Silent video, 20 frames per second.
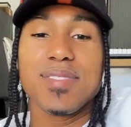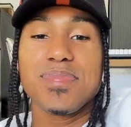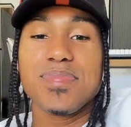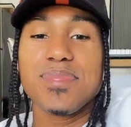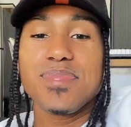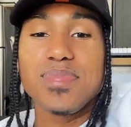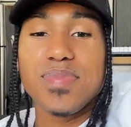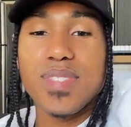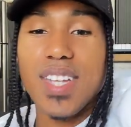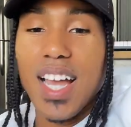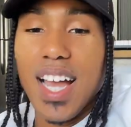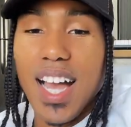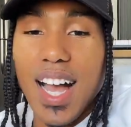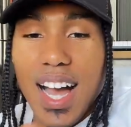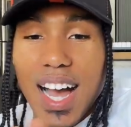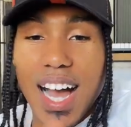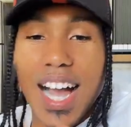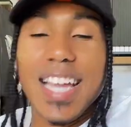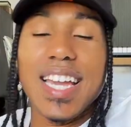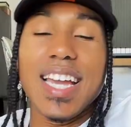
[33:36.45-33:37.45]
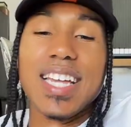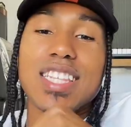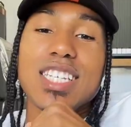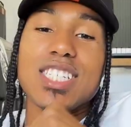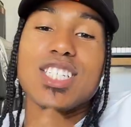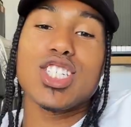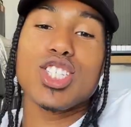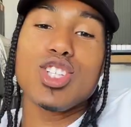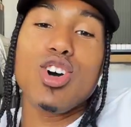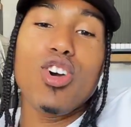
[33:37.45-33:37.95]
Hey, look,
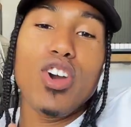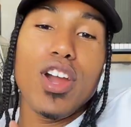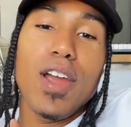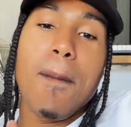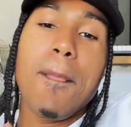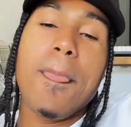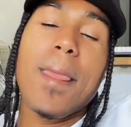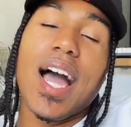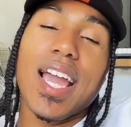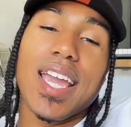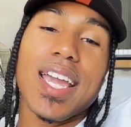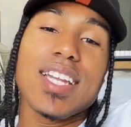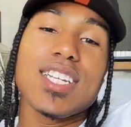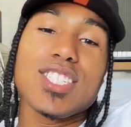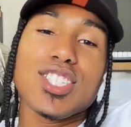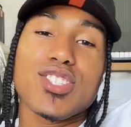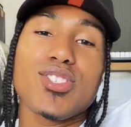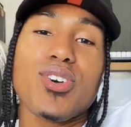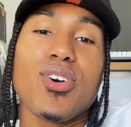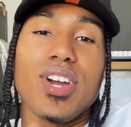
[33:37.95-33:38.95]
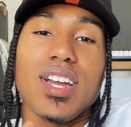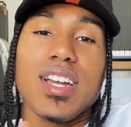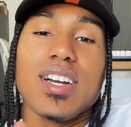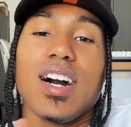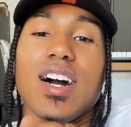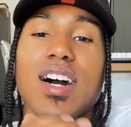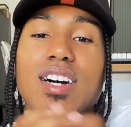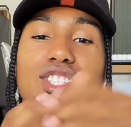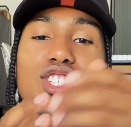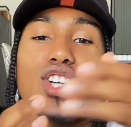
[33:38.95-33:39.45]
I get this
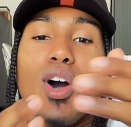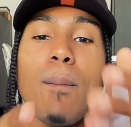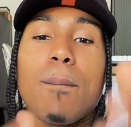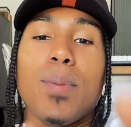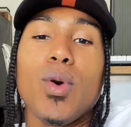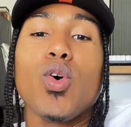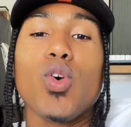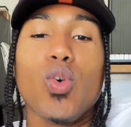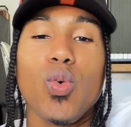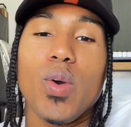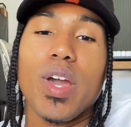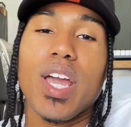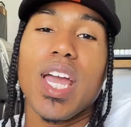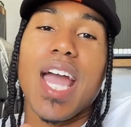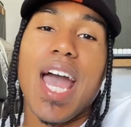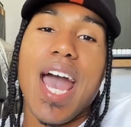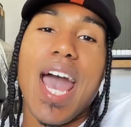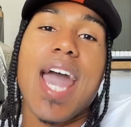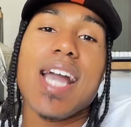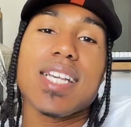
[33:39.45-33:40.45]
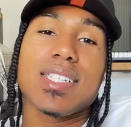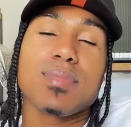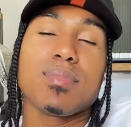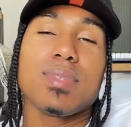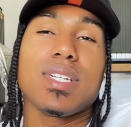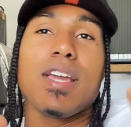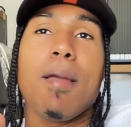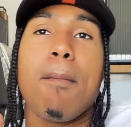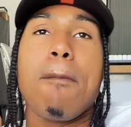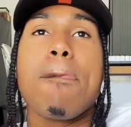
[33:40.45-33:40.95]
story. So Boo
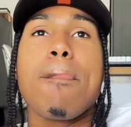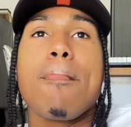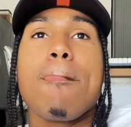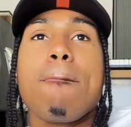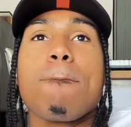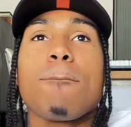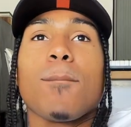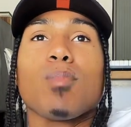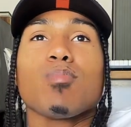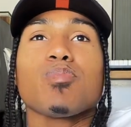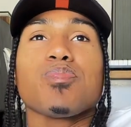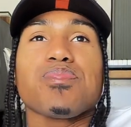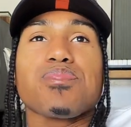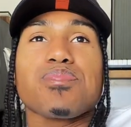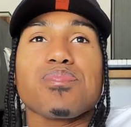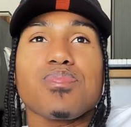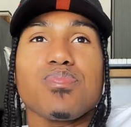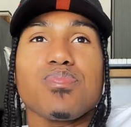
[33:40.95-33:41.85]
Queen asked me,